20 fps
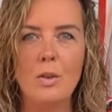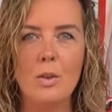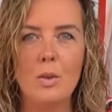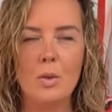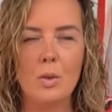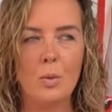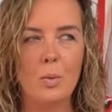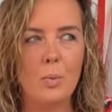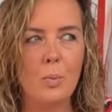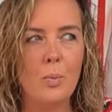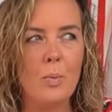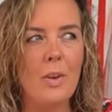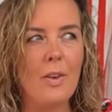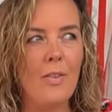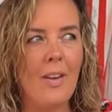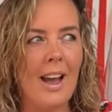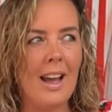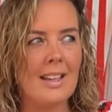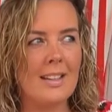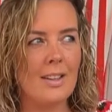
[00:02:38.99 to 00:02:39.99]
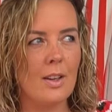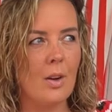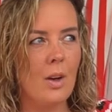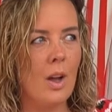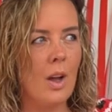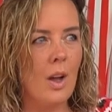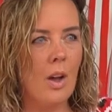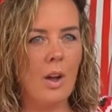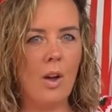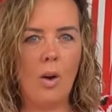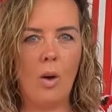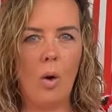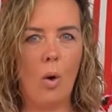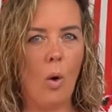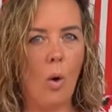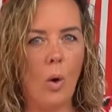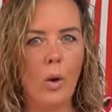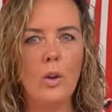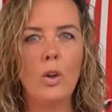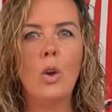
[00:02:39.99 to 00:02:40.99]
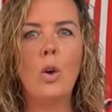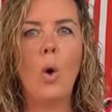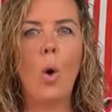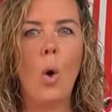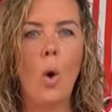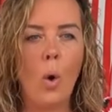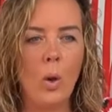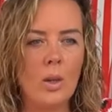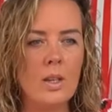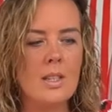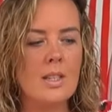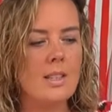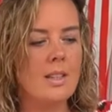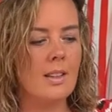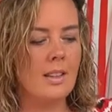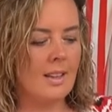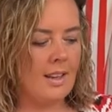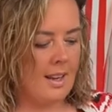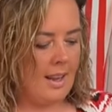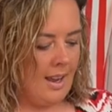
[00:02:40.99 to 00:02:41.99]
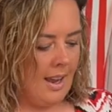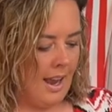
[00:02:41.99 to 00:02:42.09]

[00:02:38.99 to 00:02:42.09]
So we've had it on constantly.